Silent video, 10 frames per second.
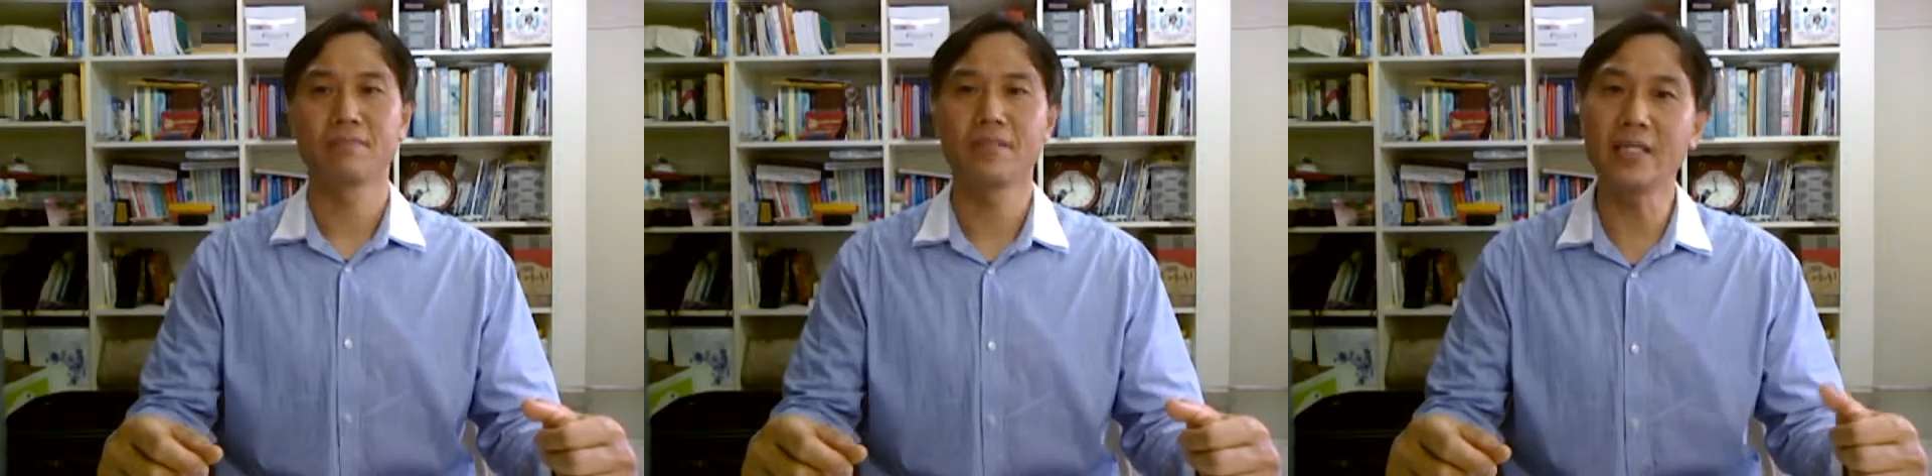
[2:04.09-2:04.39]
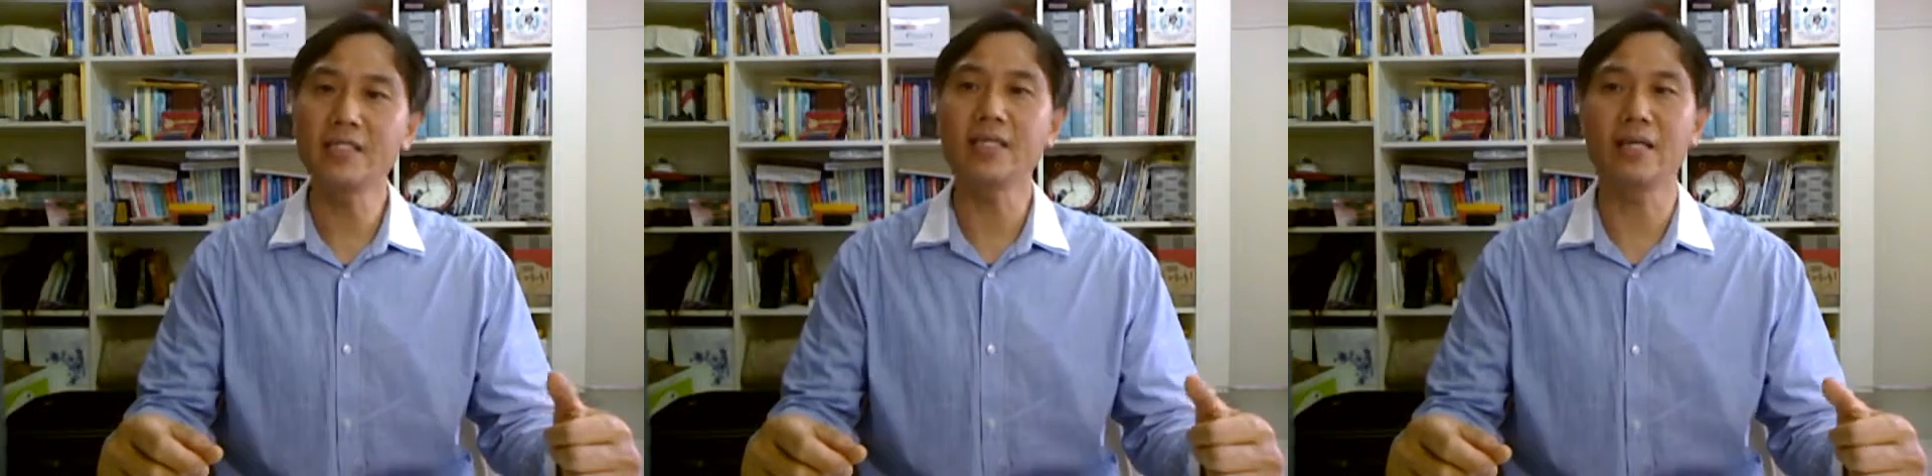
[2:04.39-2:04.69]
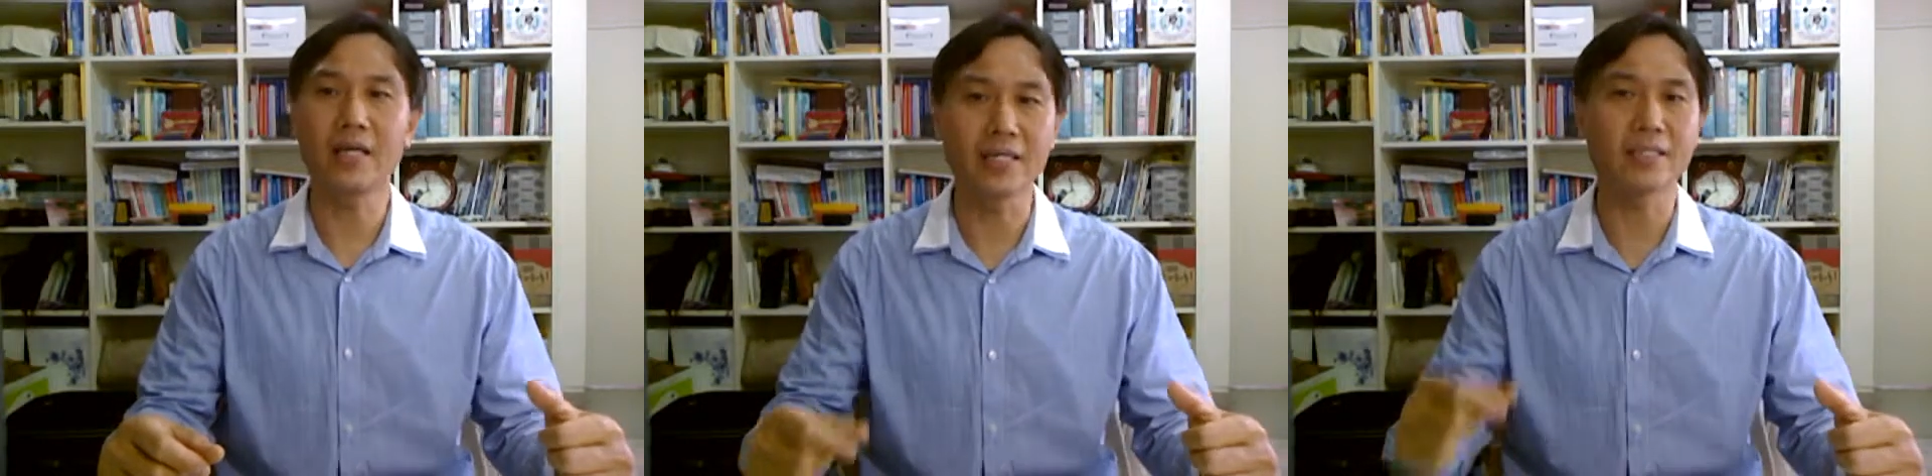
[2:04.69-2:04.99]
This
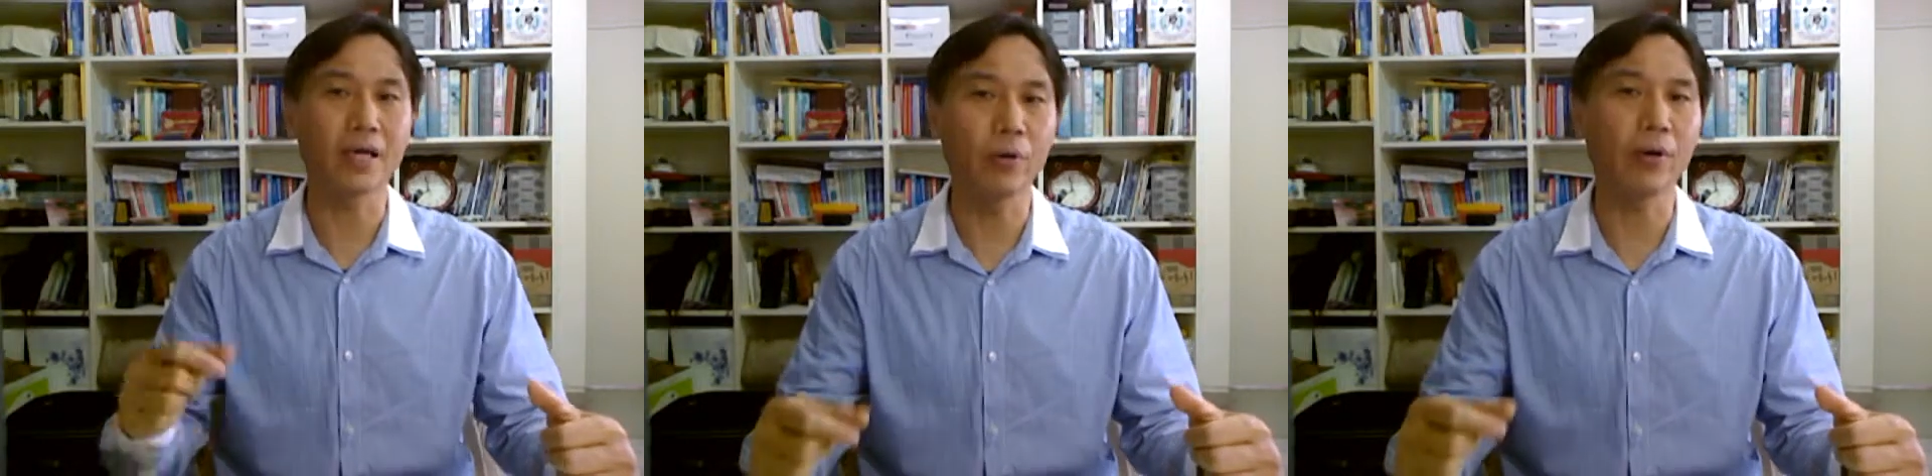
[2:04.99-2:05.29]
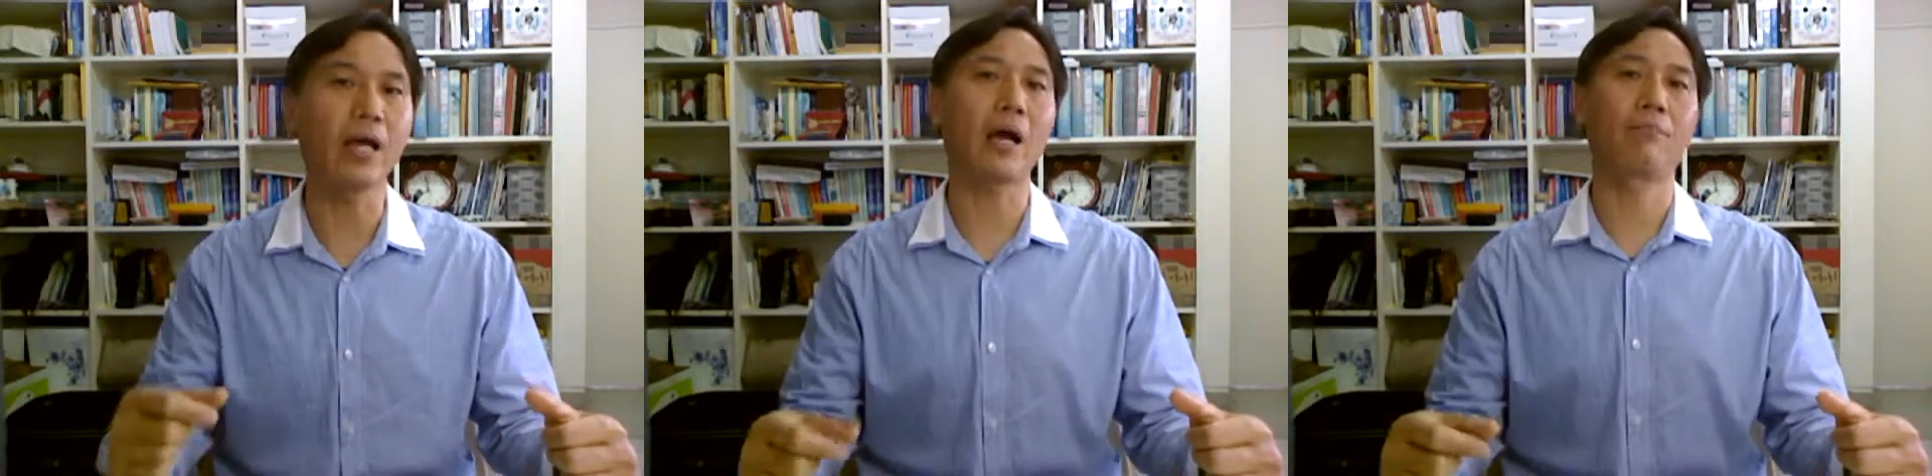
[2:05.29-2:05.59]
is a great